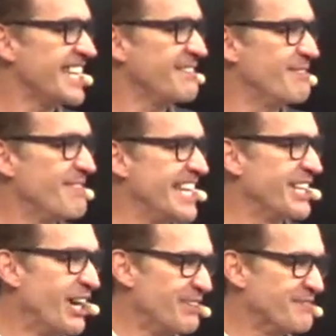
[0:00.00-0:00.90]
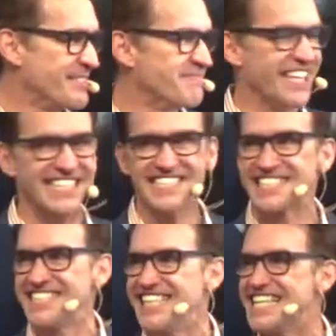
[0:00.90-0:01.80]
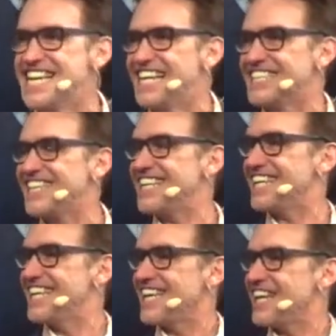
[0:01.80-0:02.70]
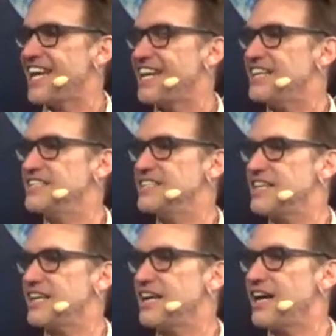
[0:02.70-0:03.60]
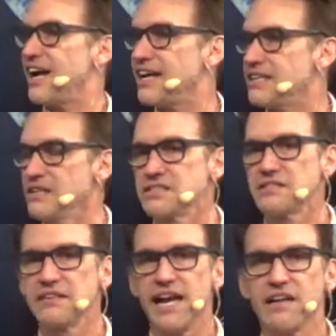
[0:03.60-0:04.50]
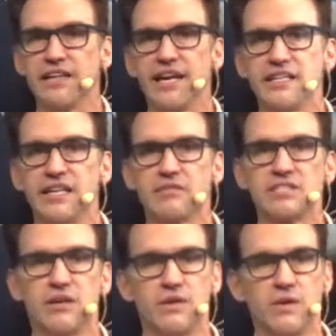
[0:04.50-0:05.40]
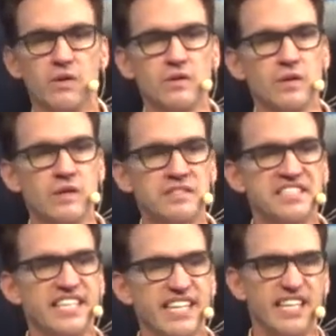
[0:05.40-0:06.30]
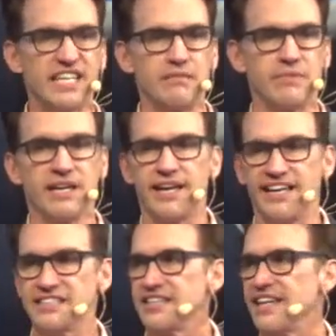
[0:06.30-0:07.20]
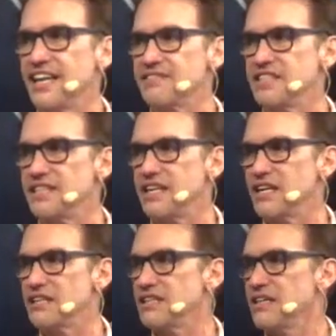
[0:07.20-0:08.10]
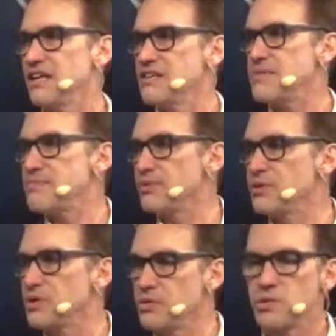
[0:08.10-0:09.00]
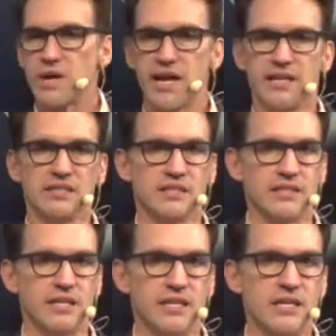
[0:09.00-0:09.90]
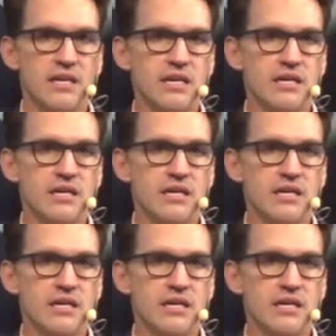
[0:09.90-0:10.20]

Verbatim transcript: keeping me off the pedestal, right? And I looked around and there was a whole team handling everything. People who were handling